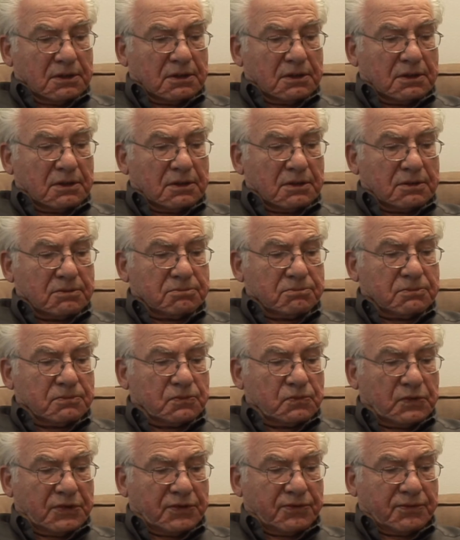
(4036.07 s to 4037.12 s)
um,
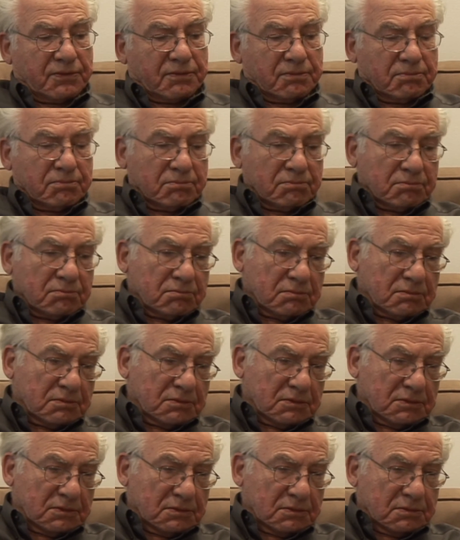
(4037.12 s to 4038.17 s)
with
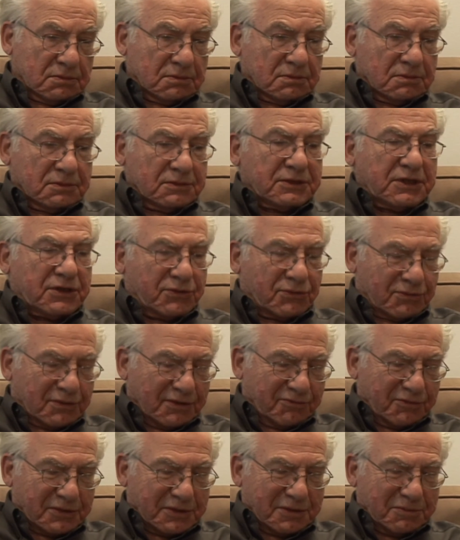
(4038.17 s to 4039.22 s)
neither
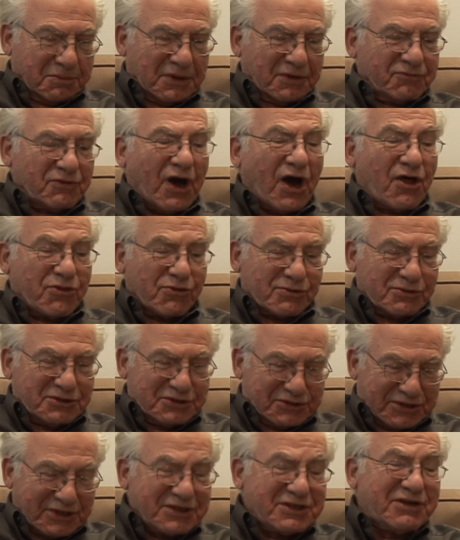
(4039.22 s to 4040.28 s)
of the above, others,
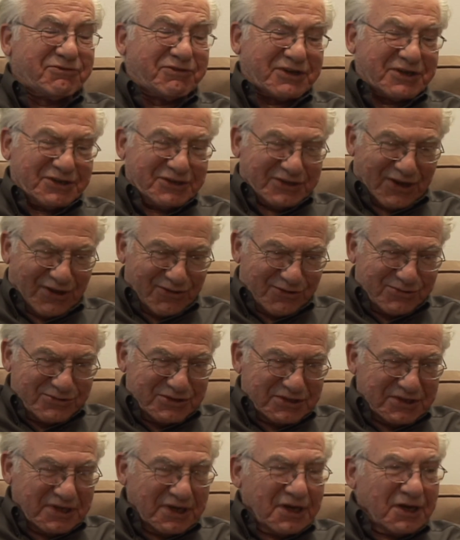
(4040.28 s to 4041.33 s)
significant others,
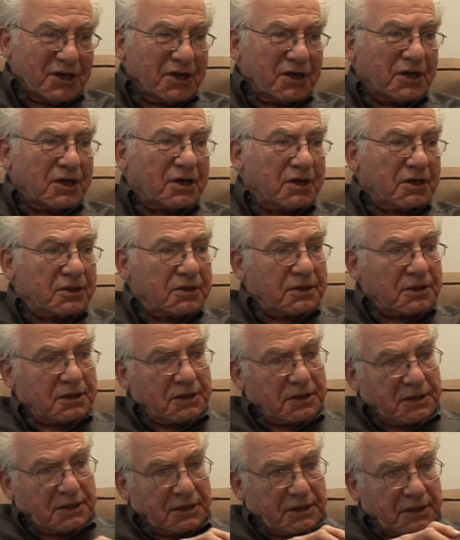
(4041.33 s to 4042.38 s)
mm. uh,
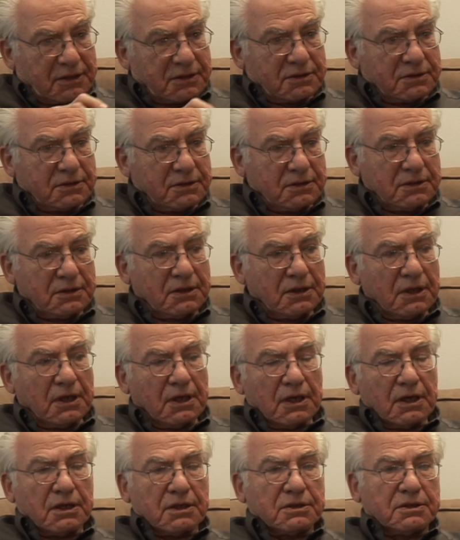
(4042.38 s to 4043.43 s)
and
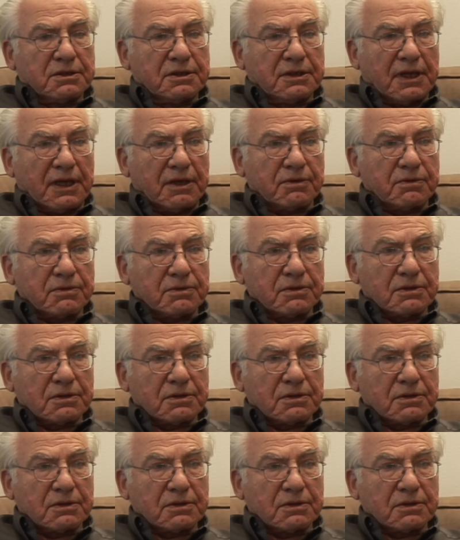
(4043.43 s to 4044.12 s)
that